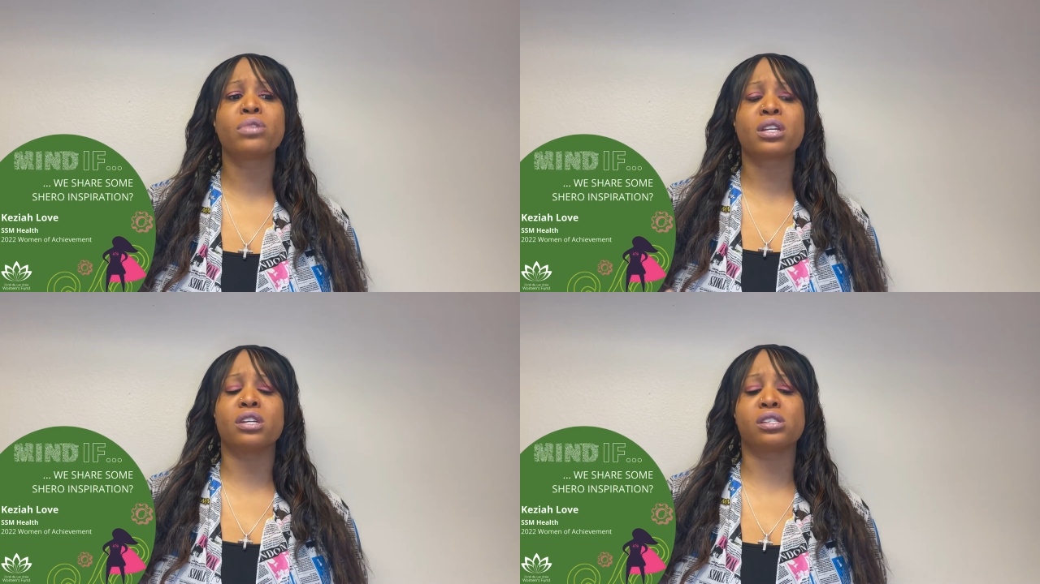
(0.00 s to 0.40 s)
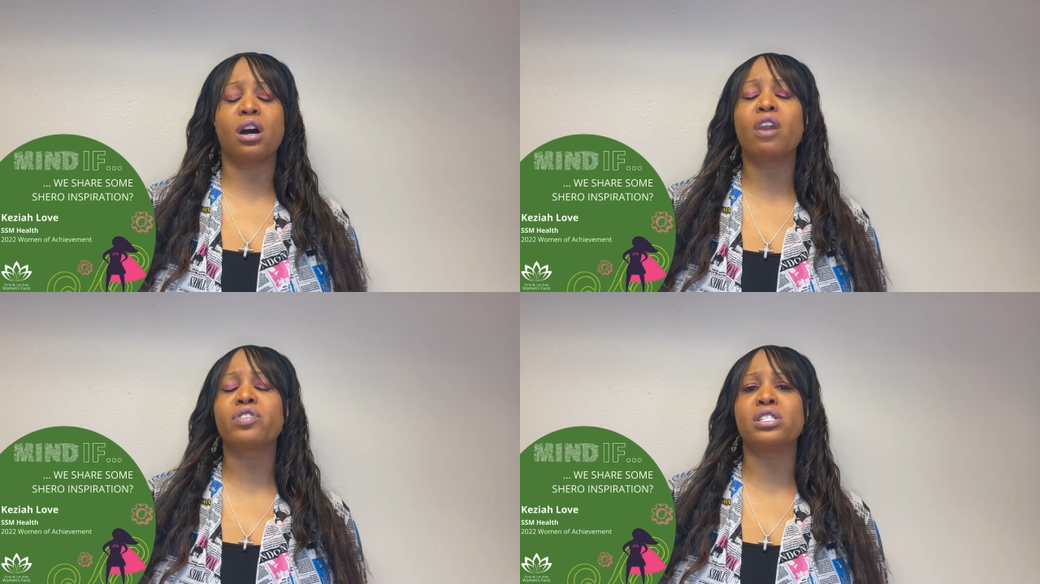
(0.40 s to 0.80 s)
Because
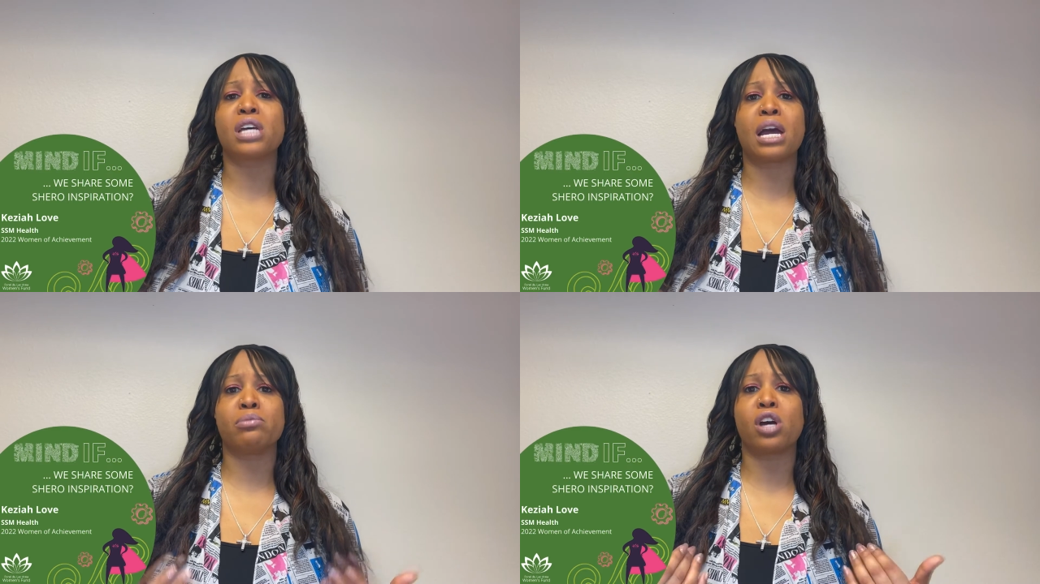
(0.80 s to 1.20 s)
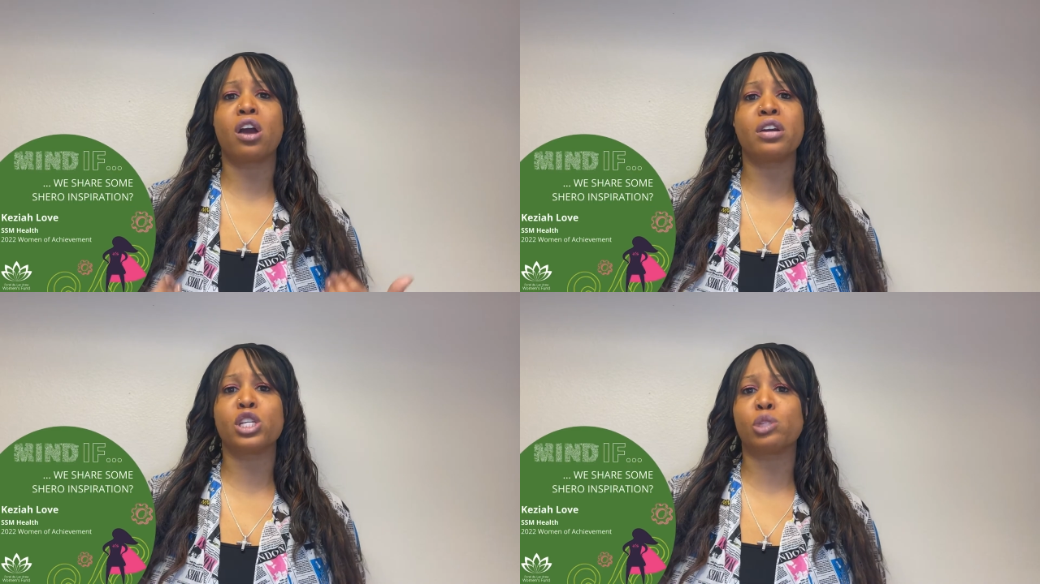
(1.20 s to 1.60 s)
oftentimes
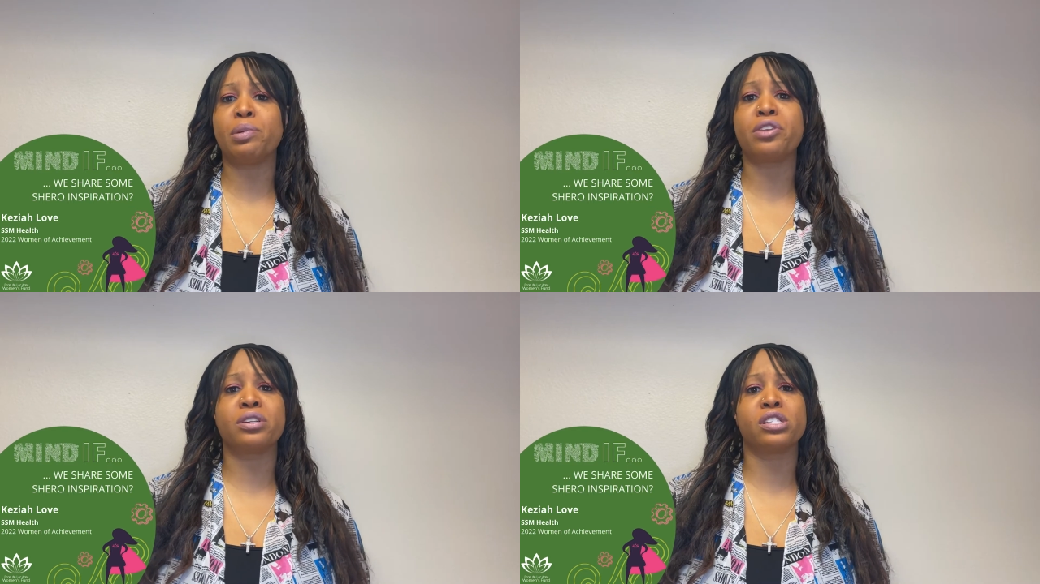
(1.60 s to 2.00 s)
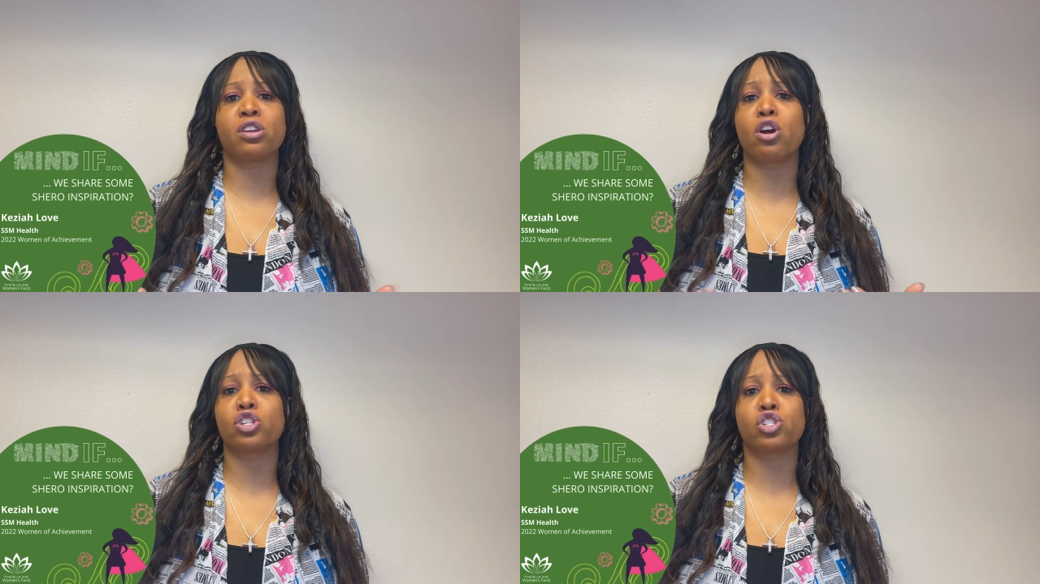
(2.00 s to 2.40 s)
our experience and
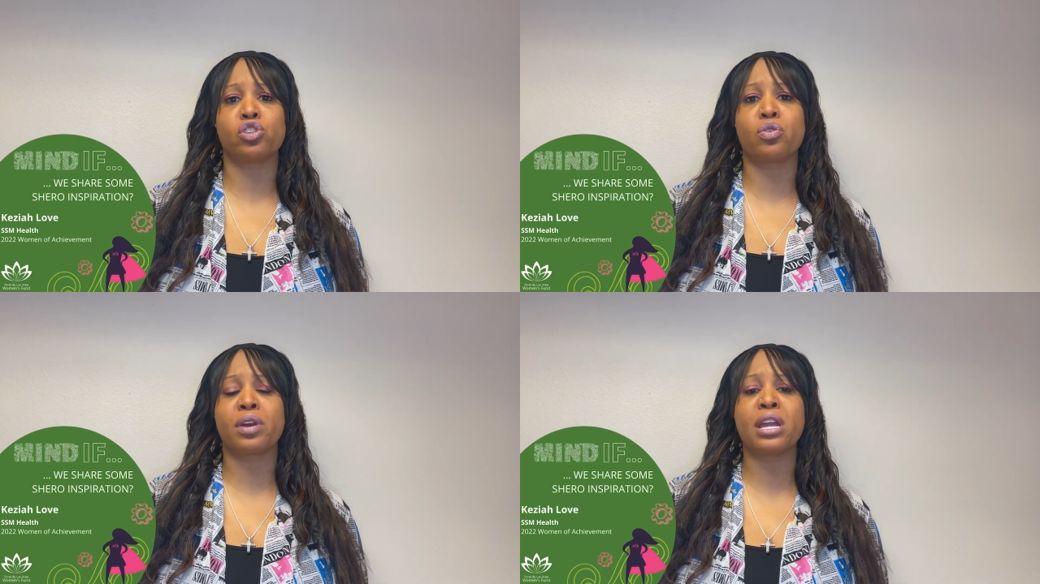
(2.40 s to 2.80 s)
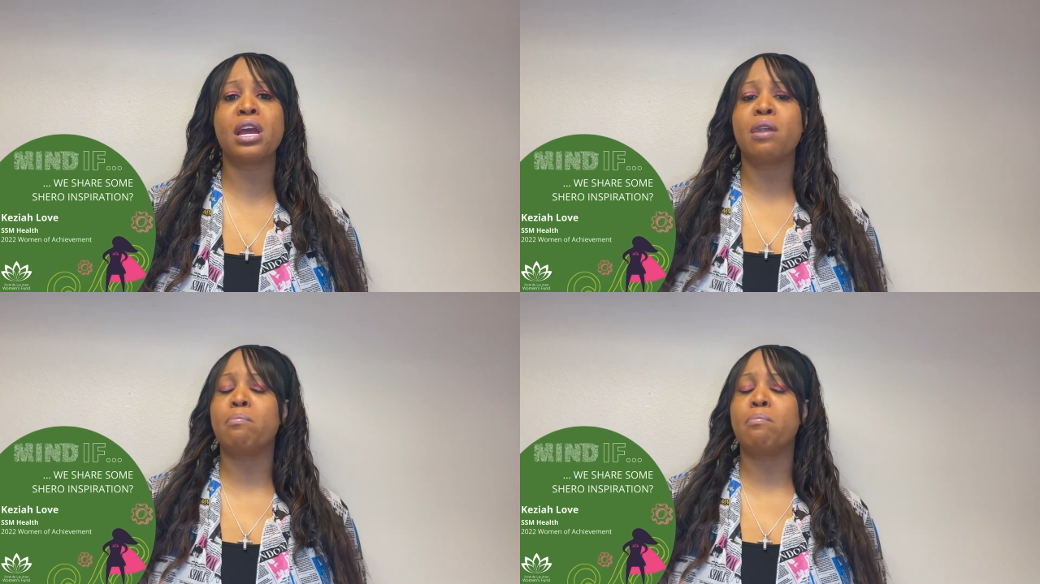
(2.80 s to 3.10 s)
our story